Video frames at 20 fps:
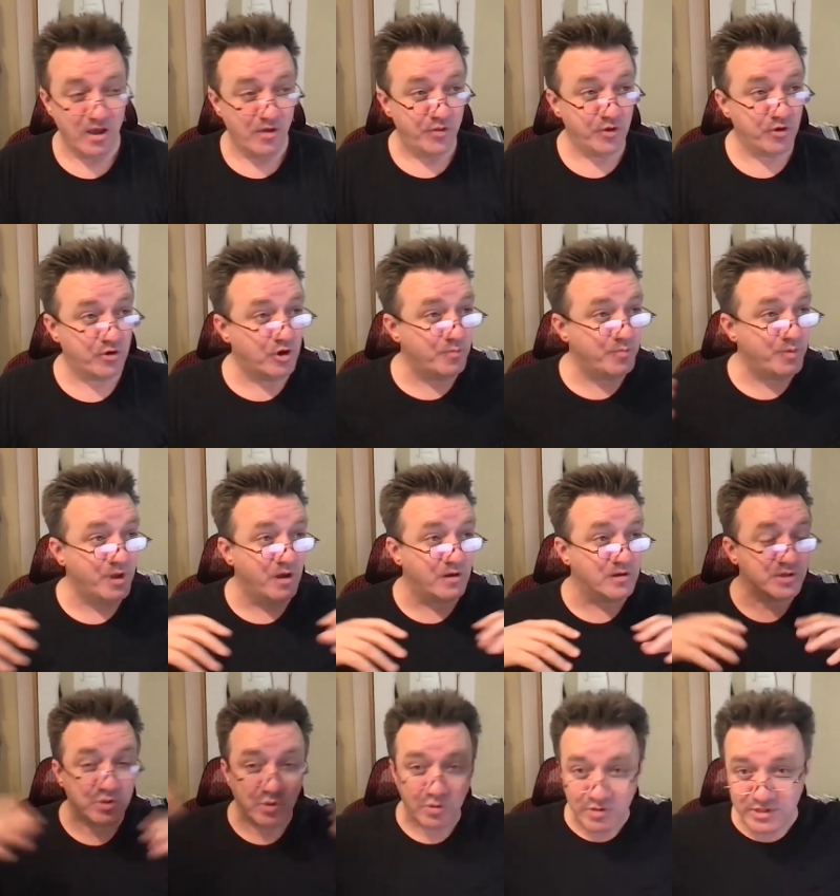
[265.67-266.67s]
There could be all
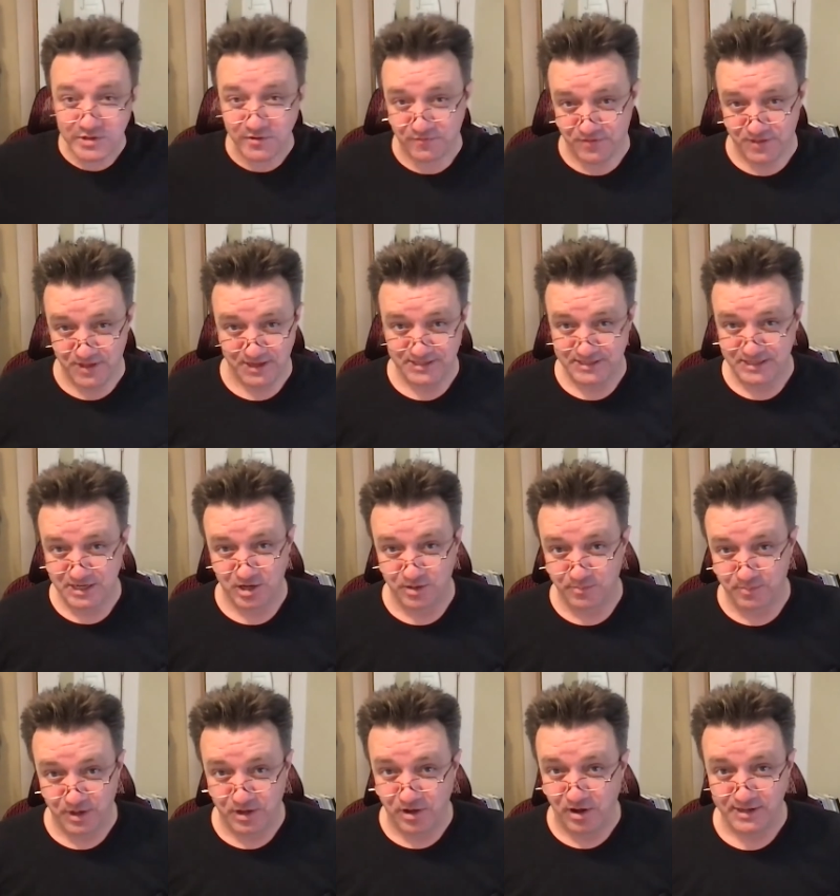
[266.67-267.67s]
sorts of things that could
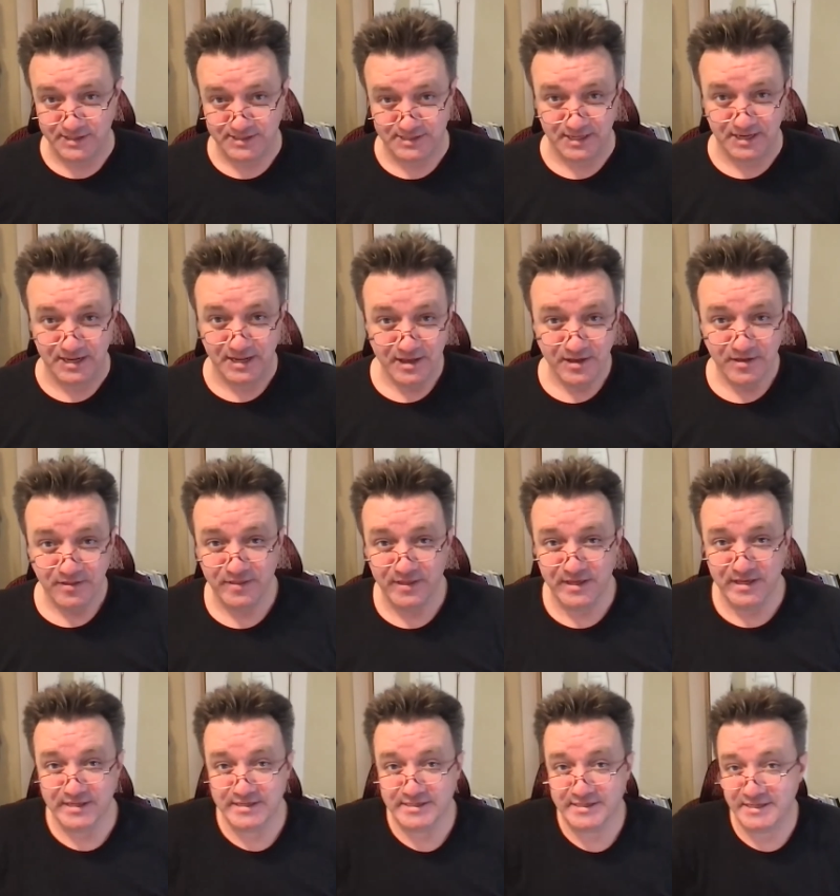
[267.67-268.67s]
be causing
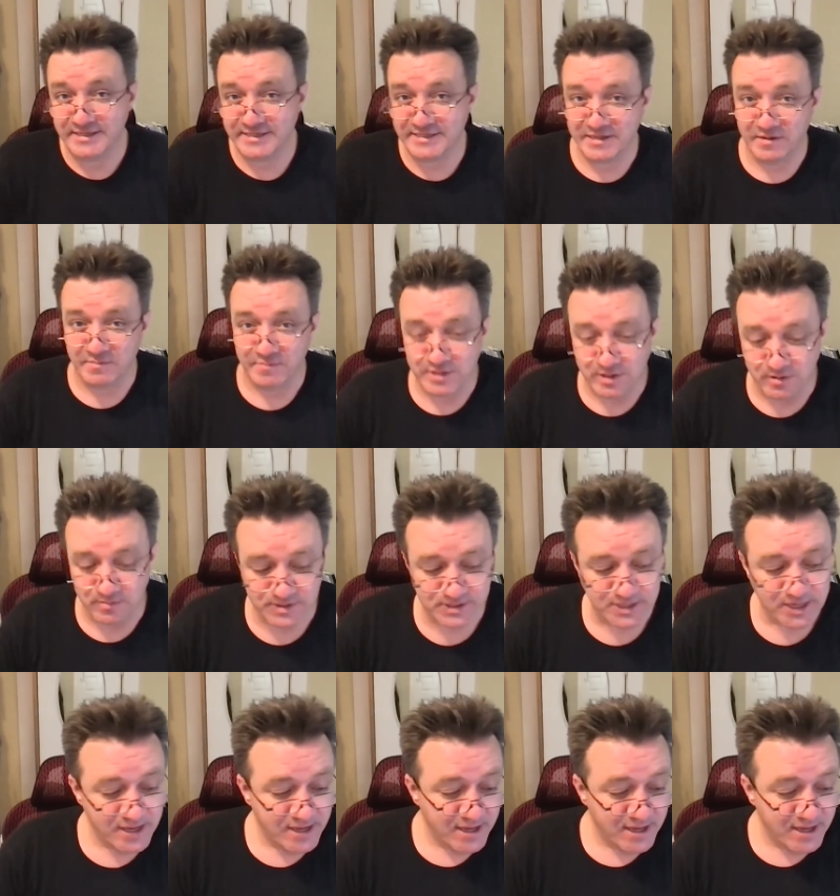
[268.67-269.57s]
these symptoms.